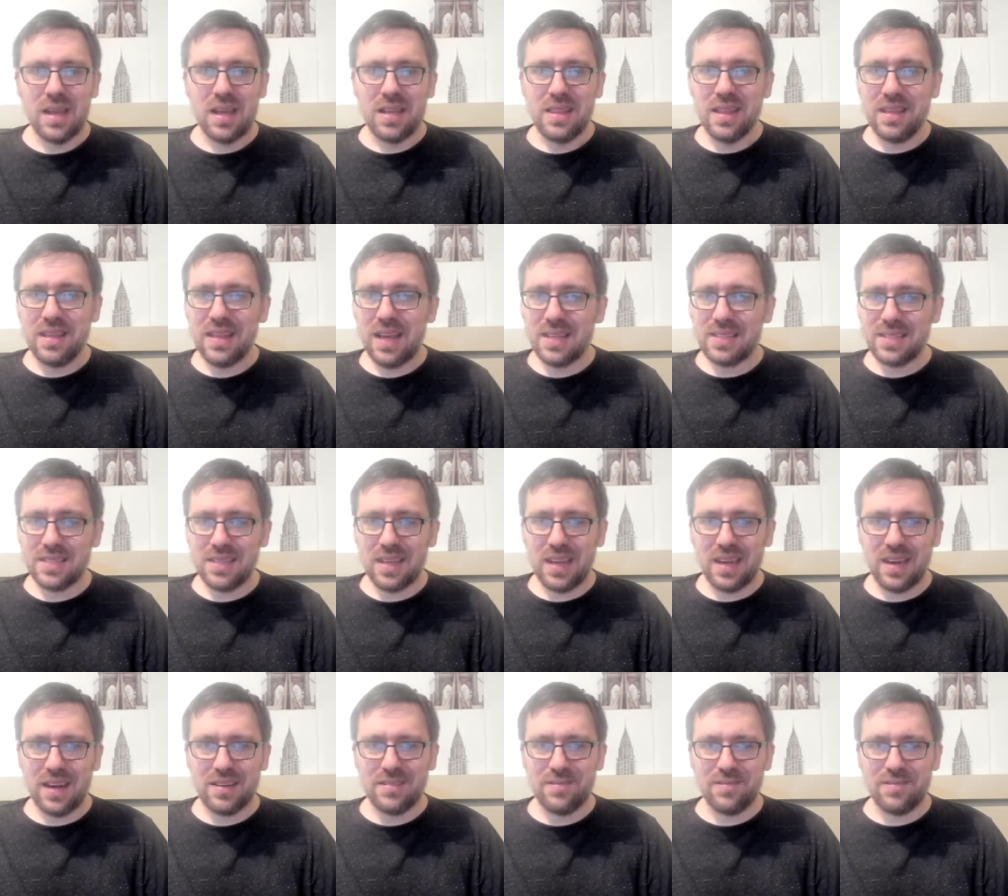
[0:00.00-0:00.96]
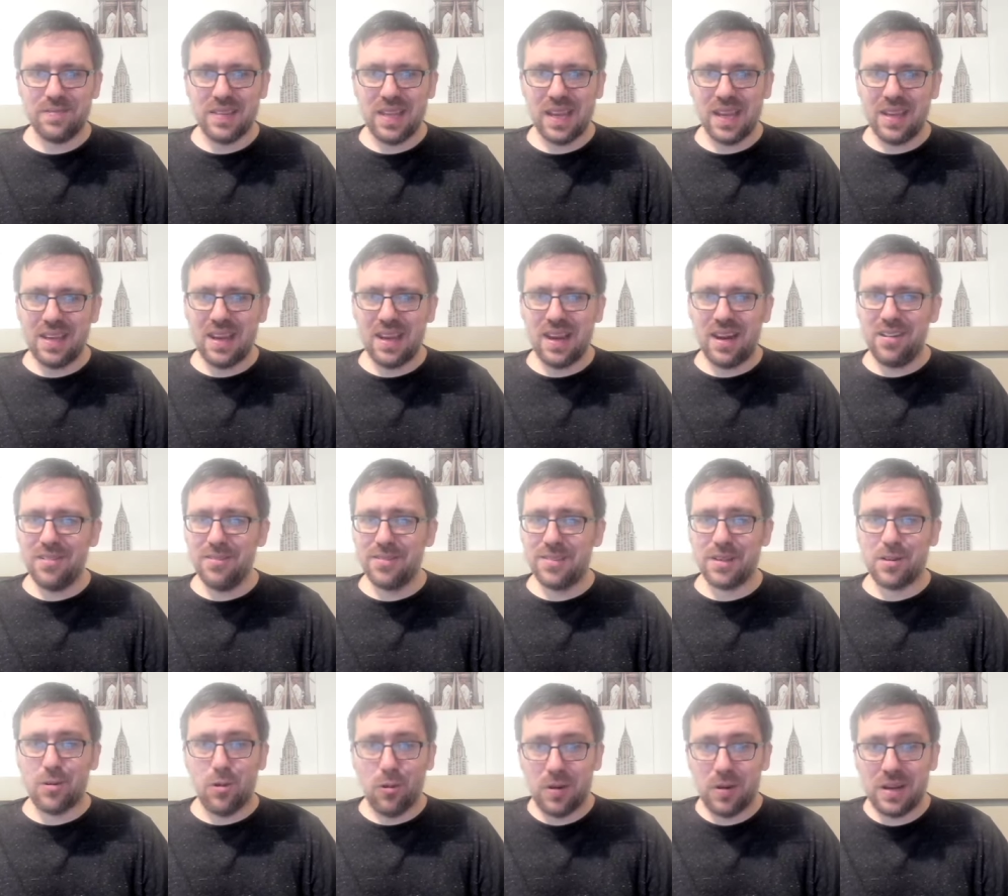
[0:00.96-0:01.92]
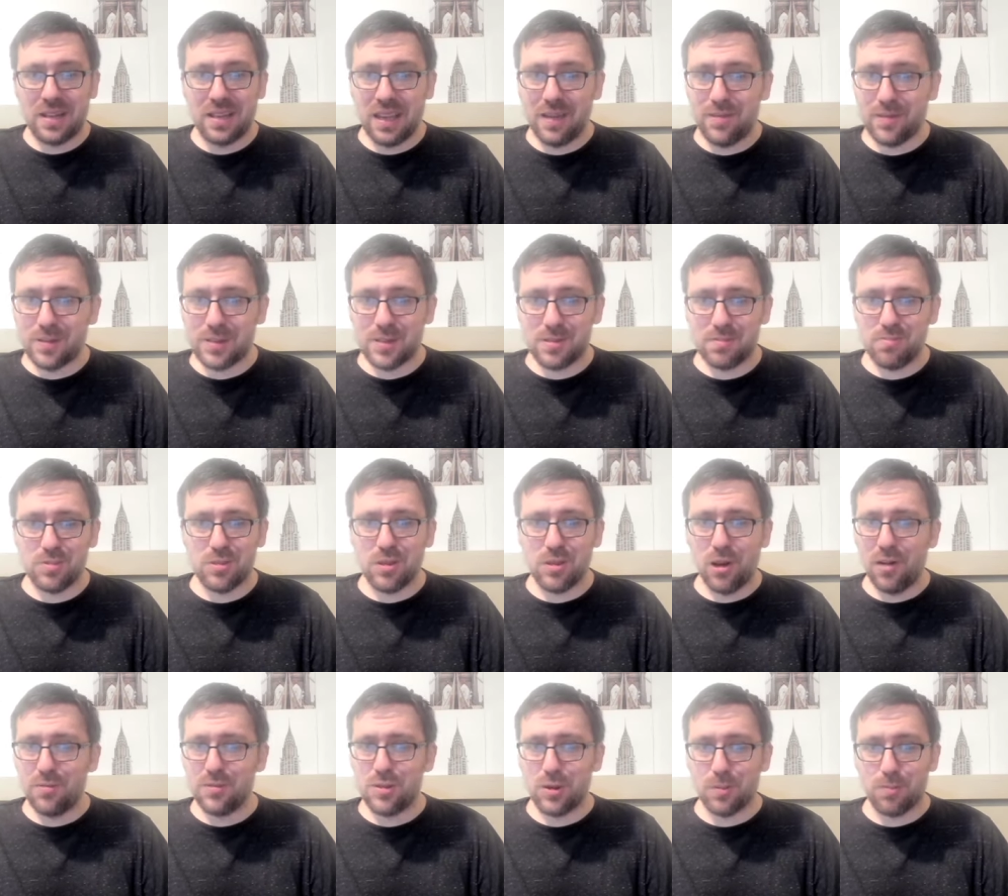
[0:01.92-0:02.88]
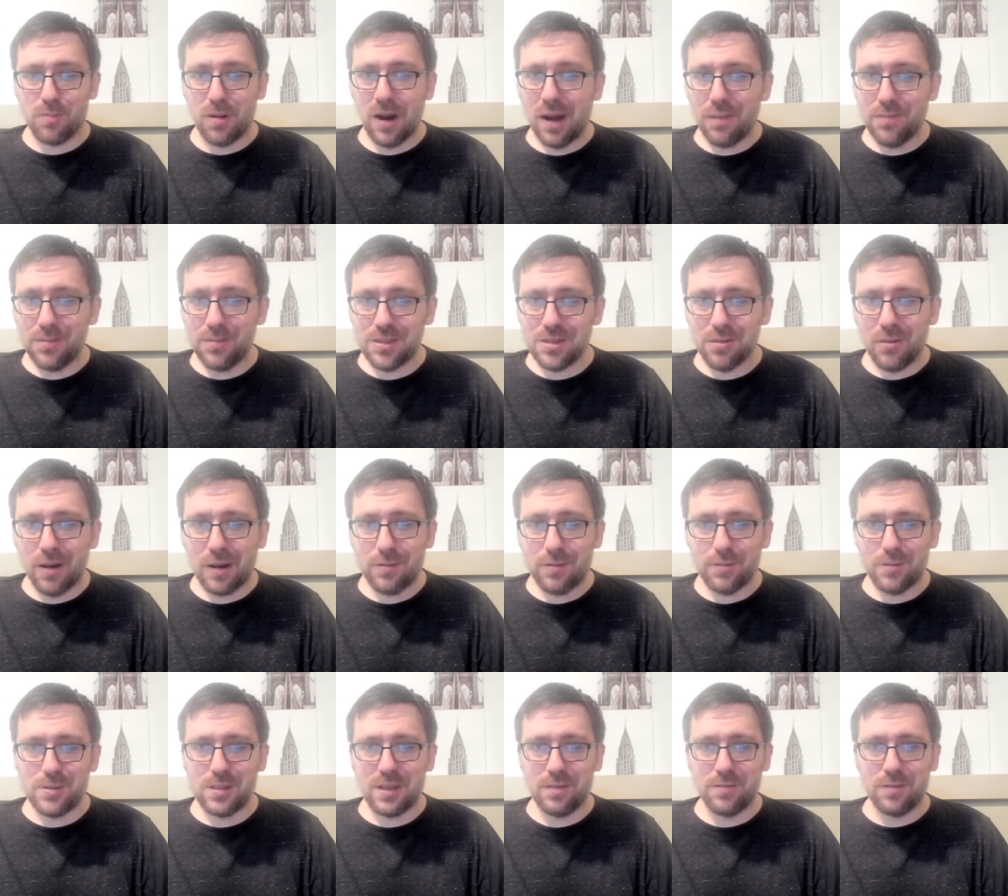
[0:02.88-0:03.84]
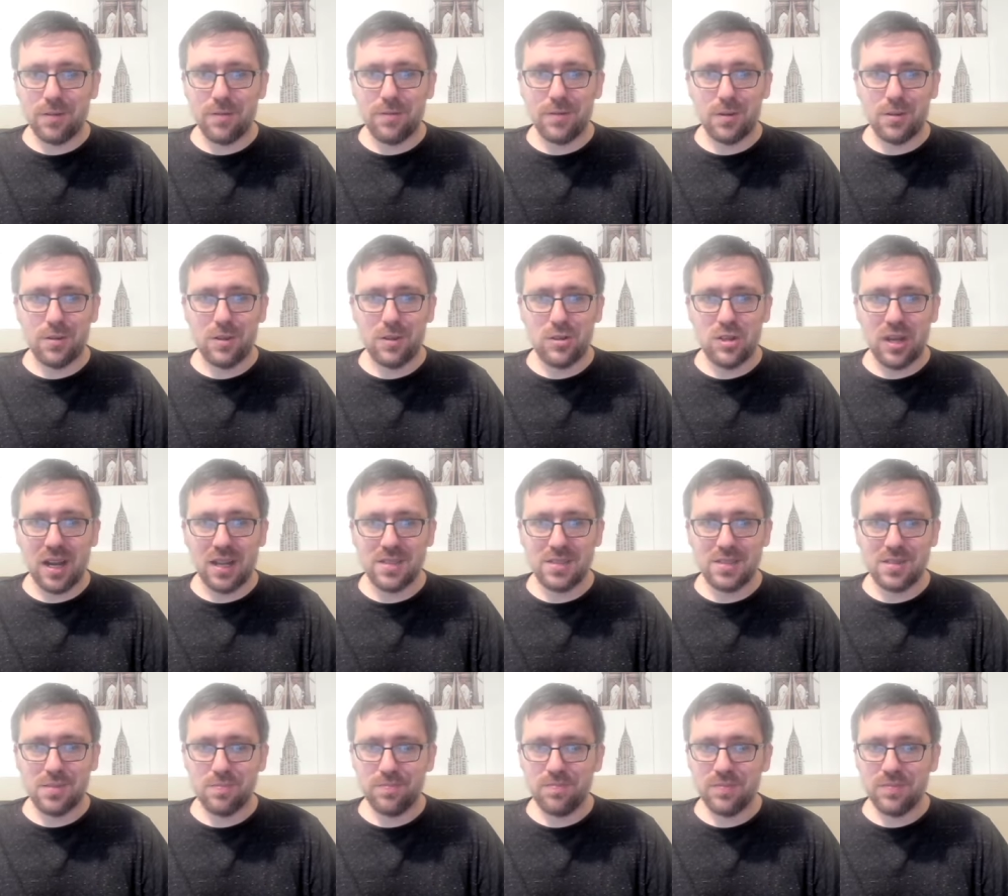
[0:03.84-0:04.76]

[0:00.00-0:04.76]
Now, that said, I don't think Corey Davis solves your problems at wide receiver if you're the Jets.